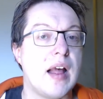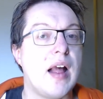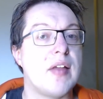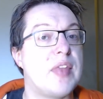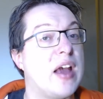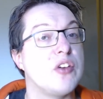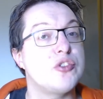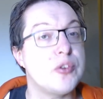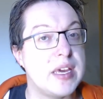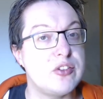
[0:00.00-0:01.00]
They
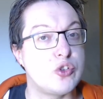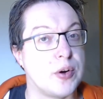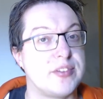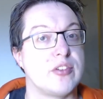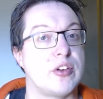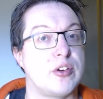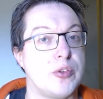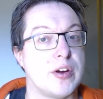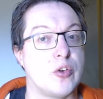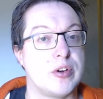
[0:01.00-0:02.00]
also get choices on who
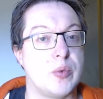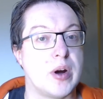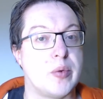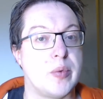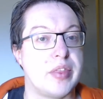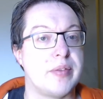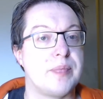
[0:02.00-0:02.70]
they're going to work with.